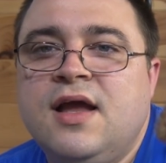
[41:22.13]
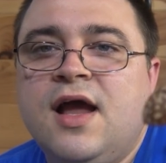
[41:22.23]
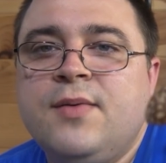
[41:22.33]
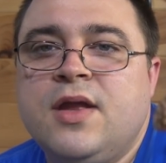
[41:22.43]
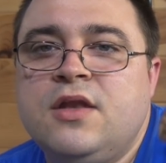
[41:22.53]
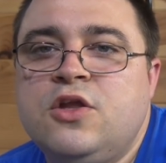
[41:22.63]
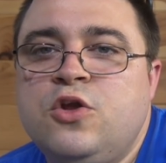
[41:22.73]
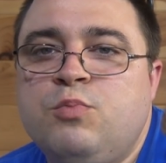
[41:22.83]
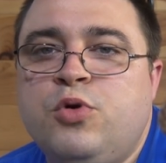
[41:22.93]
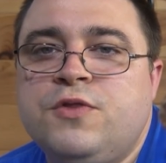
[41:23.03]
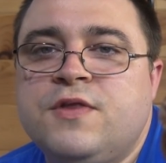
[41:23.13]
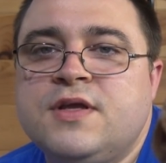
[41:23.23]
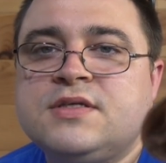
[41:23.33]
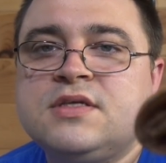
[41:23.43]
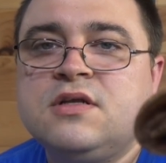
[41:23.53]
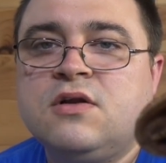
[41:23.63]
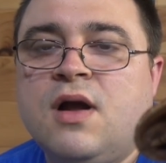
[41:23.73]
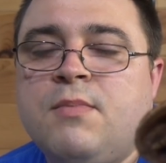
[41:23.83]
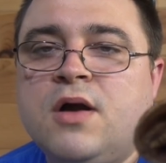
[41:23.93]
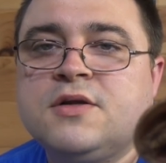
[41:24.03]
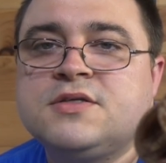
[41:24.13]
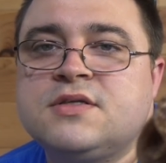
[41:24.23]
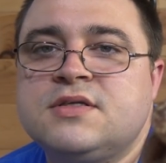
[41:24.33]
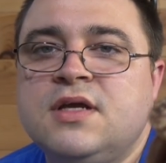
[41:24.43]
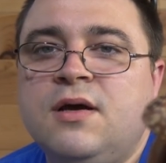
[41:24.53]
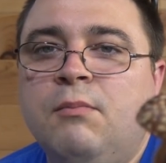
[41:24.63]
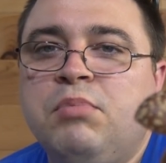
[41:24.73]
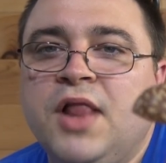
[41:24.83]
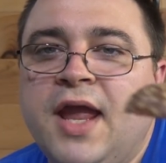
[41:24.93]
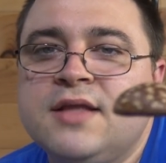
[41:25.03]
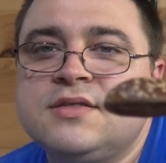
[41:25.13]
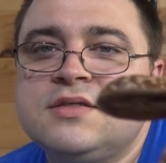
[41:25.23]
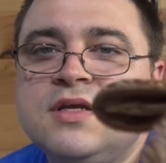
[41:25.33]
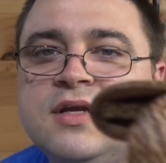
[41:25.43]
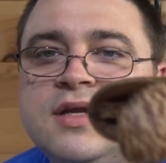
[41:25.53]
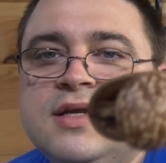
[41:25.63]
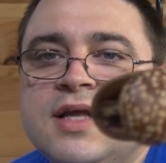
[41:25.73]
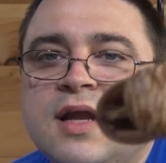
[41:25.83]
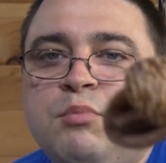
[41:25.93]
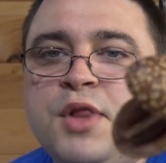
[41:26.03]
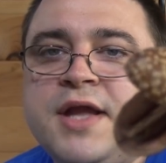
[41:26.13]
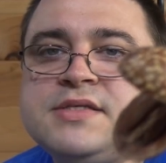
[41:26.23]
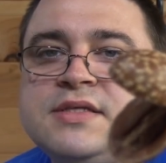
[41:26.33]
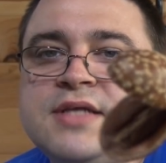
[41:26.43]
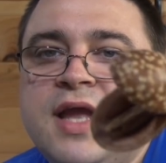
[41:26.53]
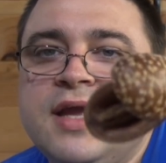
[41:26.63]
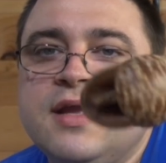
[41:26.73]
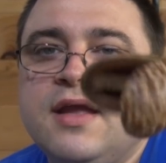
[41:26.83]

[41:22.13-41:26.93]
I mean, you put this amongst some plants in like a planted tank,